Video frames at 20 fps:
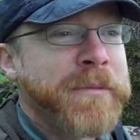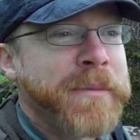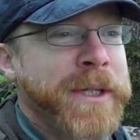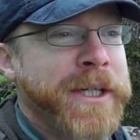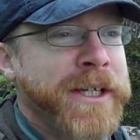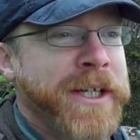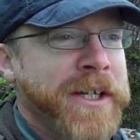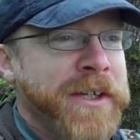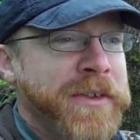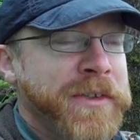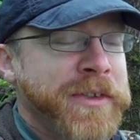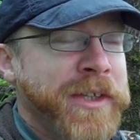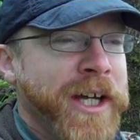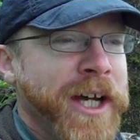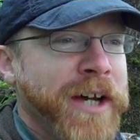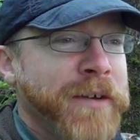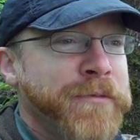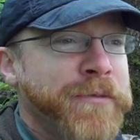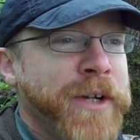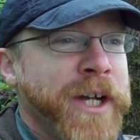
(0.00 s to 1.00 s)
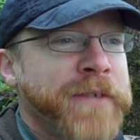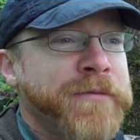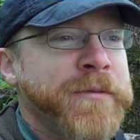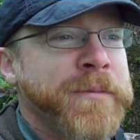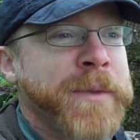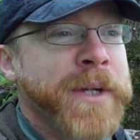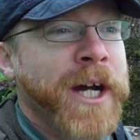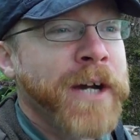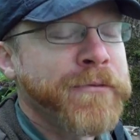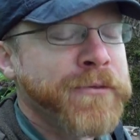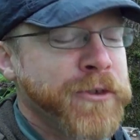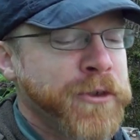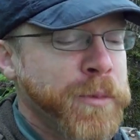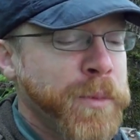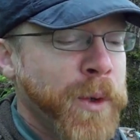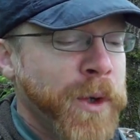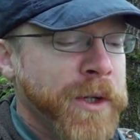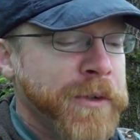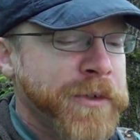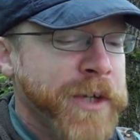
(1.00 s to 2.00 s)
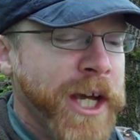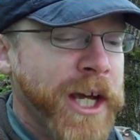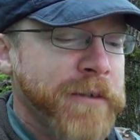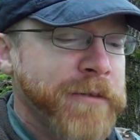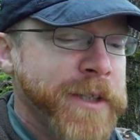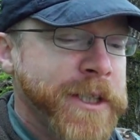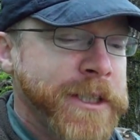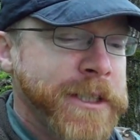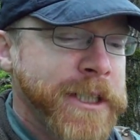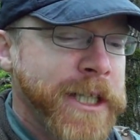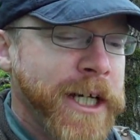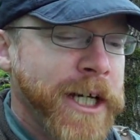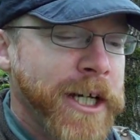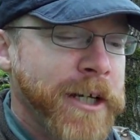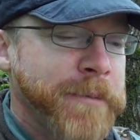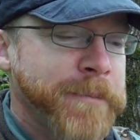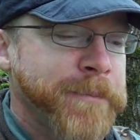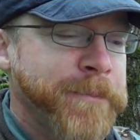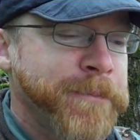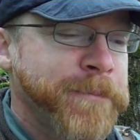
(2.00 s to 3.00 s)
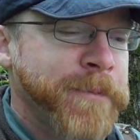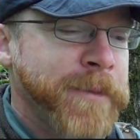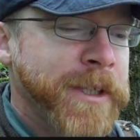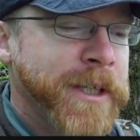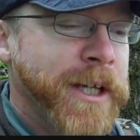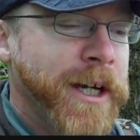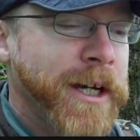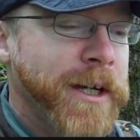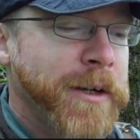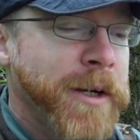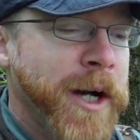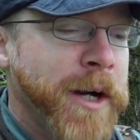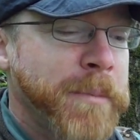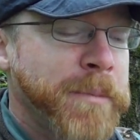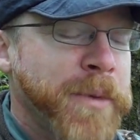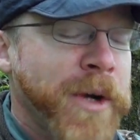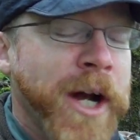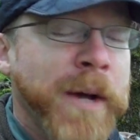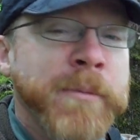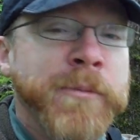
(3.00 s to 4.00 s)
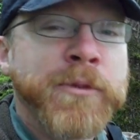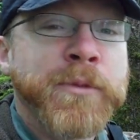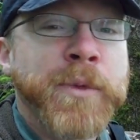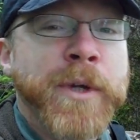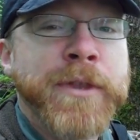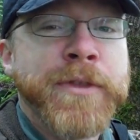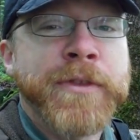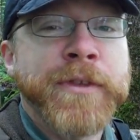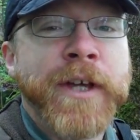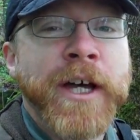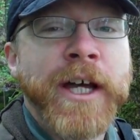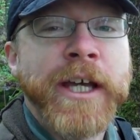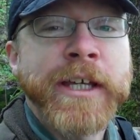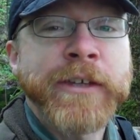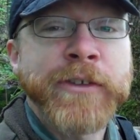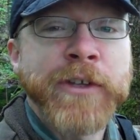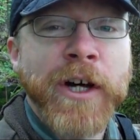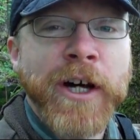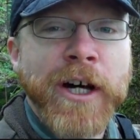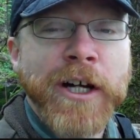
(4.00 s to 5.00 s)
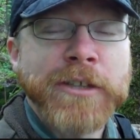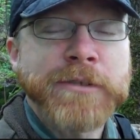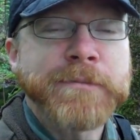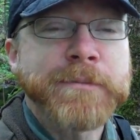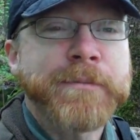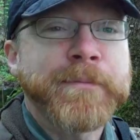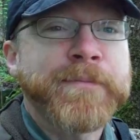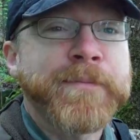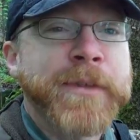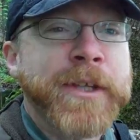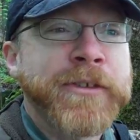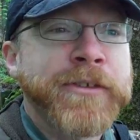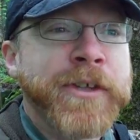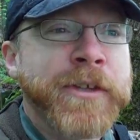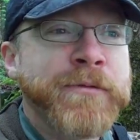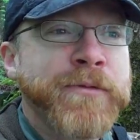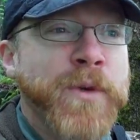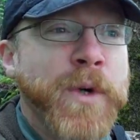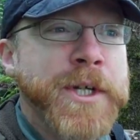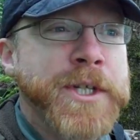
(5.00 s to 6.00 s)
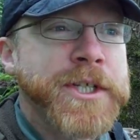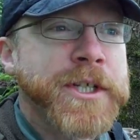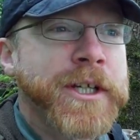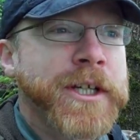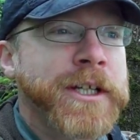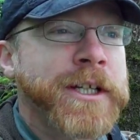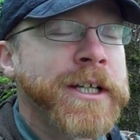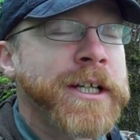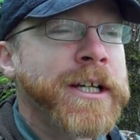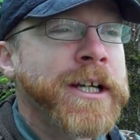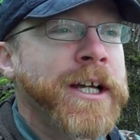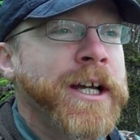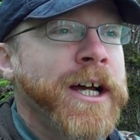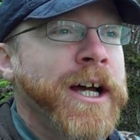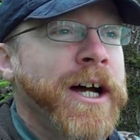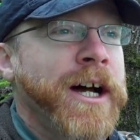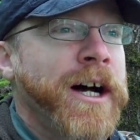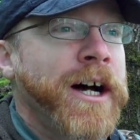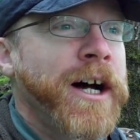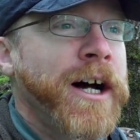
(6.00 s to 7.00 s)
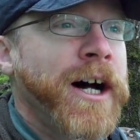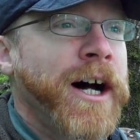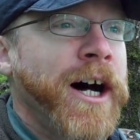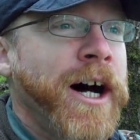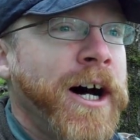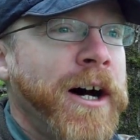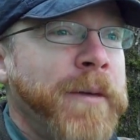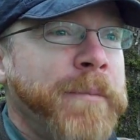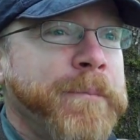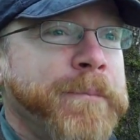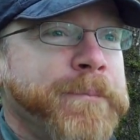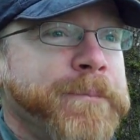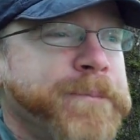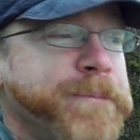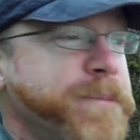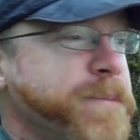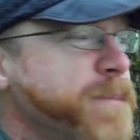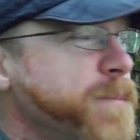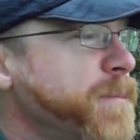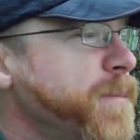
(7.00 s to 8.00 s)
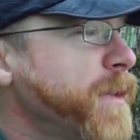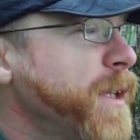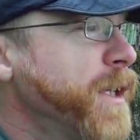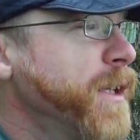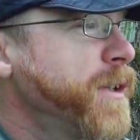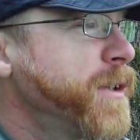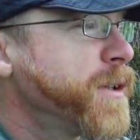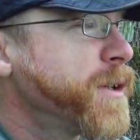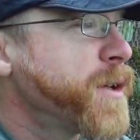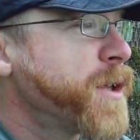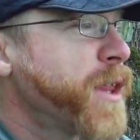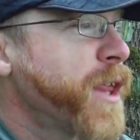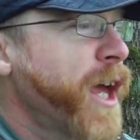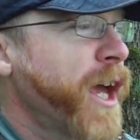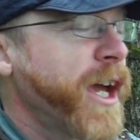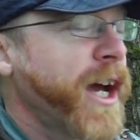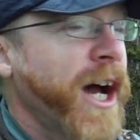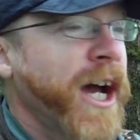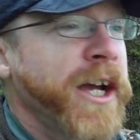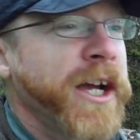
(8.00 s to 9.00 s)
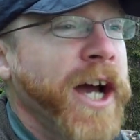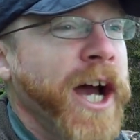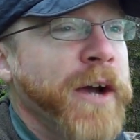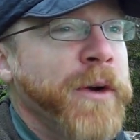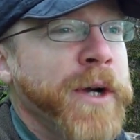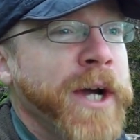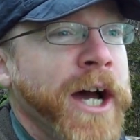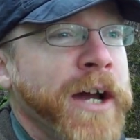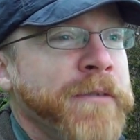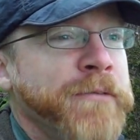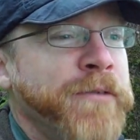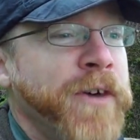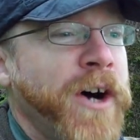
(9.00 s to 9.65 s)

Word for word: it because uh, Fred from Conference Report is having uh, um, problems with uh, his dog. It's unfortunate. Um, hey, I, I, got